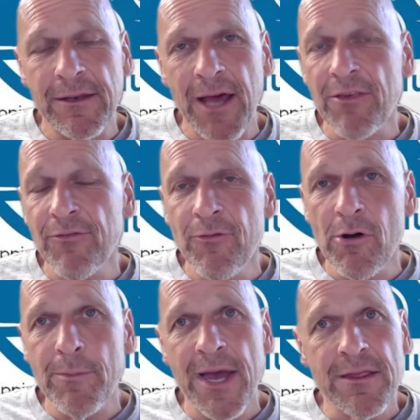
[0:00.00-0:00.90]
nice
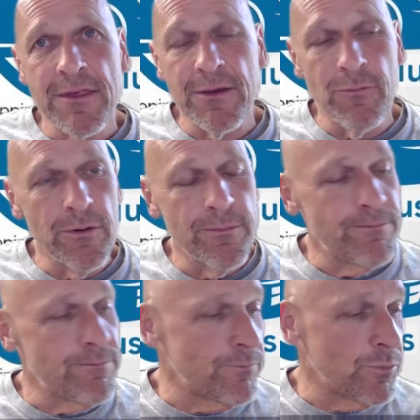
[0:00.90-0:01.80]
floor mats that will
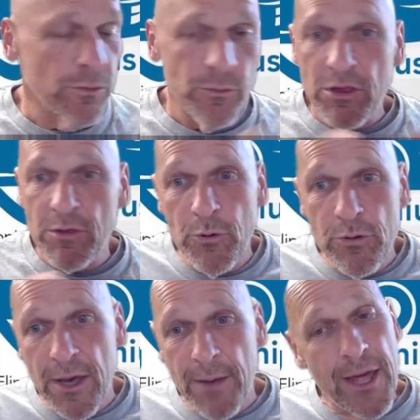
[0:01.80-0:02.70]

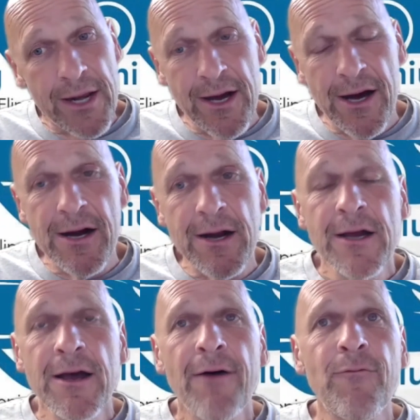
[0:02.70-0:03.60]
spruce up that car
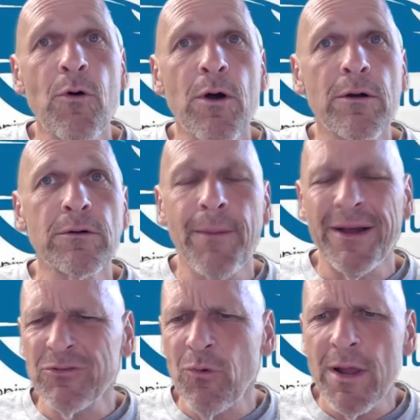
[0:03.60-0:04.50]
for
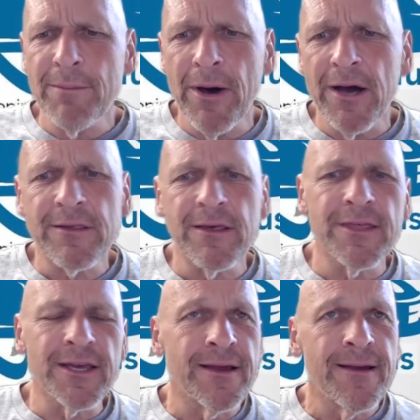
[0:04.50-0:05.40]
about 20 bucks, I
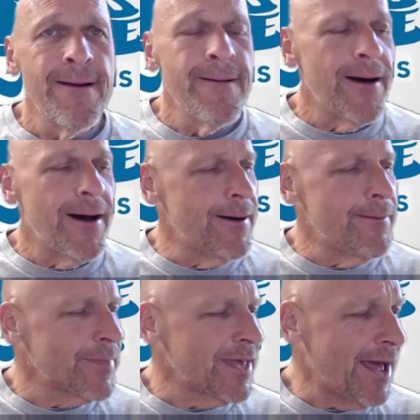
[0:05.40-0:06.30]
think.
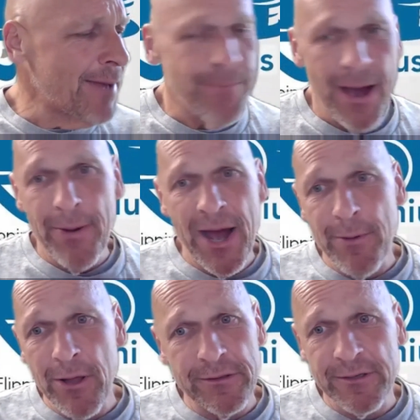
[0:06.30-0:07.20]
And I buy them
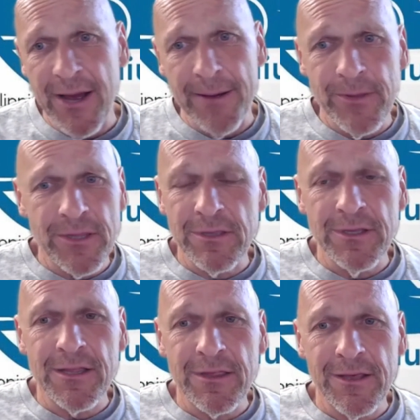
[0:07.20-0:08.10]
all the time.
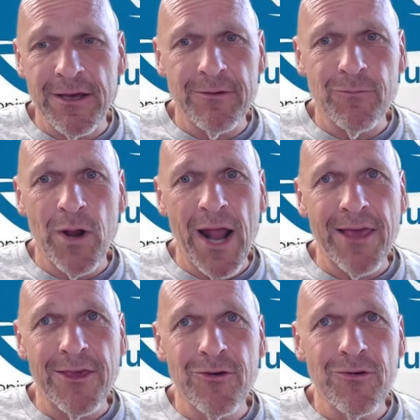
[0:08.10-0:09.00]
It's what I
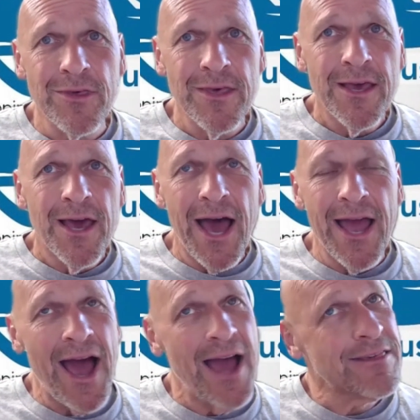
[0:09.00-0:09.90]
use.
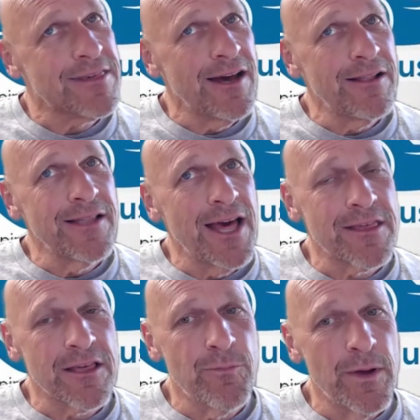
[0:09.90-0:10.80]
I sell
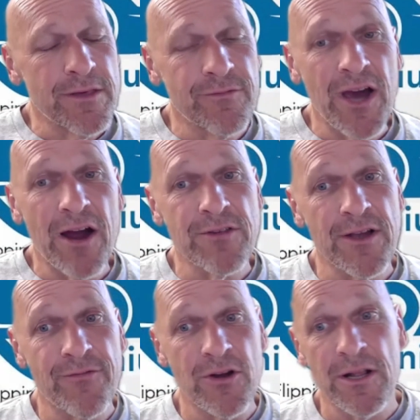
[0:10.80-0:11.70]
less expensive cars. Now,
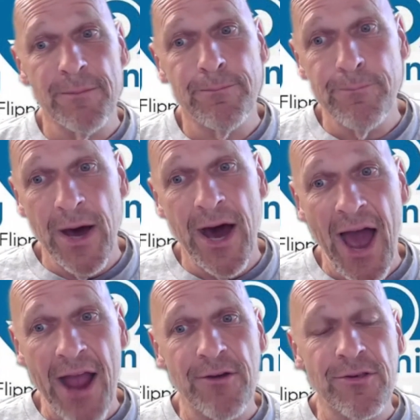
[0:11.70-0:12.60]
if you're in a
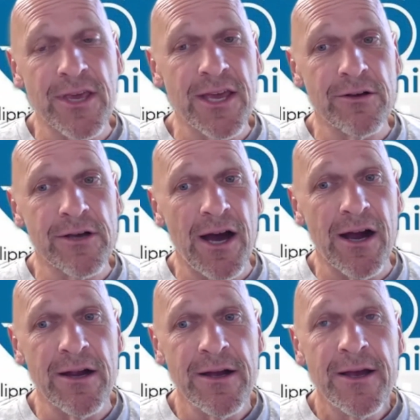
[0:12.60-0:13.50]
higher scale car,